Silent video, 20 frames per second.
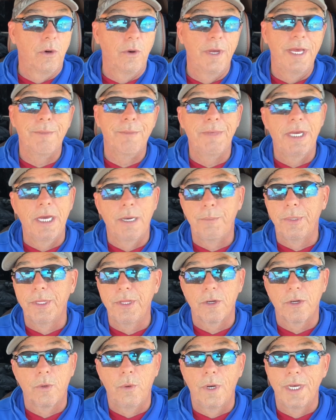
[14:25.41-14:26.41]
hit me up with
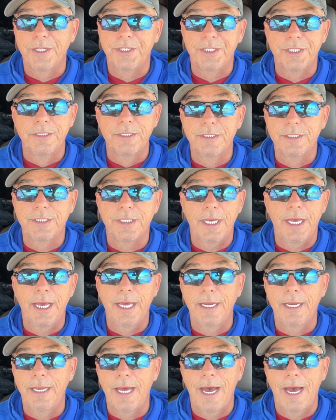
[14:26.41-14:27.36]
your questions and